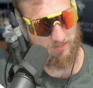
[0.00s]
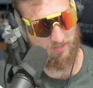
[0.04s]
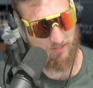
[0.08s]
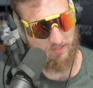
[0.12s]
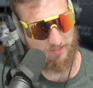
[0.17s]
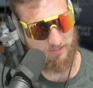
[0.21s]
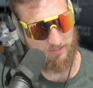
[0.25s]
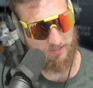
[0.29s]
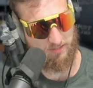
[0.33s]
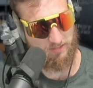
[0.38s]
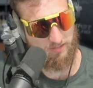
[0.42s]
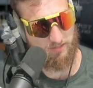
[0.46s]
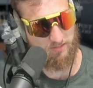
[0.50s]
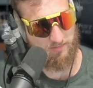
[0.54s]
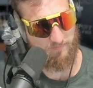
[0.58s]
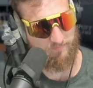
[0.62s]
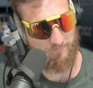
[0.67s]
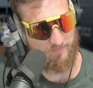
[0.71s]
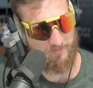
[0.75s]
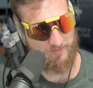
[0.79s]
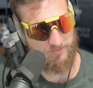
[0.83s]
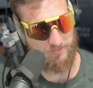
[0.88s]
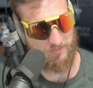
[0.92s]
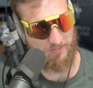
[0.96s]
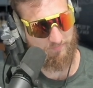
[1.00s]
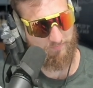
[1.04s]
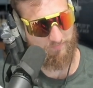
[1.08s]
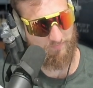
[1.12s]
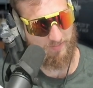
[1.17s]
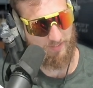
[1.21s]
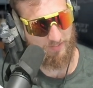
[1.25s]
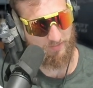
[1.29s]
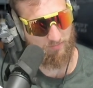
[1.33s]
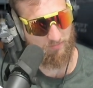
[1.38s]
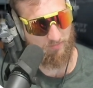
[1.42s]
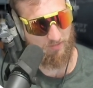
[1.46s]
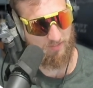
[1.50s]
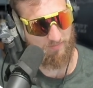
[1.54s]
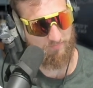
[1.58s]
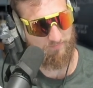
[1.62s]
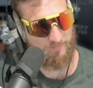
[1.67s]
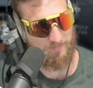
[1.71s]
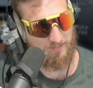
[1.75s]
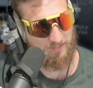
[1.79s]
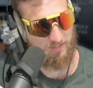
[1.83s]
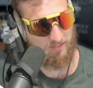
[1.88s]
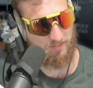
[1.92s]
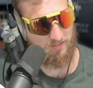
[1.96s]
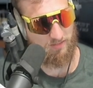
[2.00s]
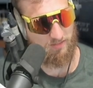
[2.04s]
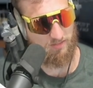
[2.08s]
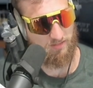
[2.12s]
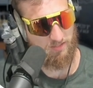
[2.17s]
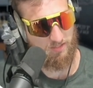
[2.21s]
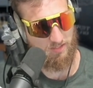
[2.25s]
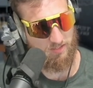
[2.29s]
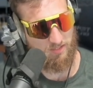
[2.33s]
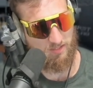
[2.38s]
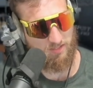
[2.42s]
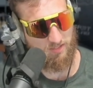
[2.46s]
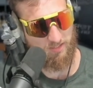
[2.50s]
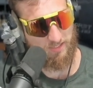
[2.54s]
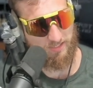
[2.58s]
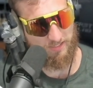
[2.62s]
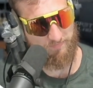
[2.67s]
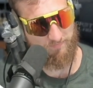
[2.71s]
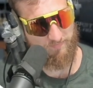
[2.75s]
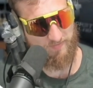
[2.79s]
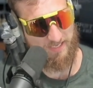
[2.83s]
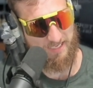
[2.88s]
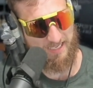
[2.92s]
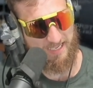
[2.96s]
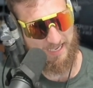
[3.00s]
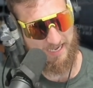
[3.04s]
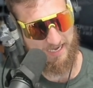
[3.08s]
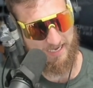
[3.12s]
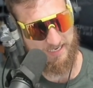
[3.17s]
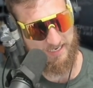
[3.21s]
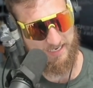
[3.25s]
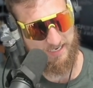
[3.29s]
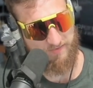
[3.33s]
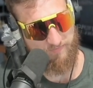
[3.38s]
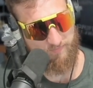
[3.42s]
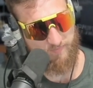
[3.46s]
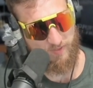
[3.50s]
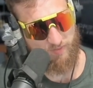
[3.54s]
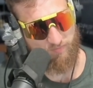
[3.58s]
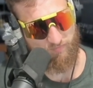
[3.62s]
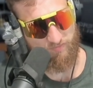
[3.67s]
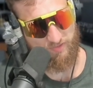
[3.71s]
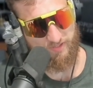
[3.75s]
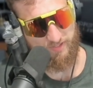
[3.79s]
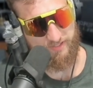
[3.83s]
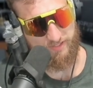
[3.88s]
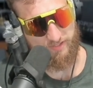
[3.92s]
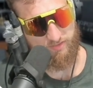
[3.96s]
like, if I try and find a graph again, like, if our A had been really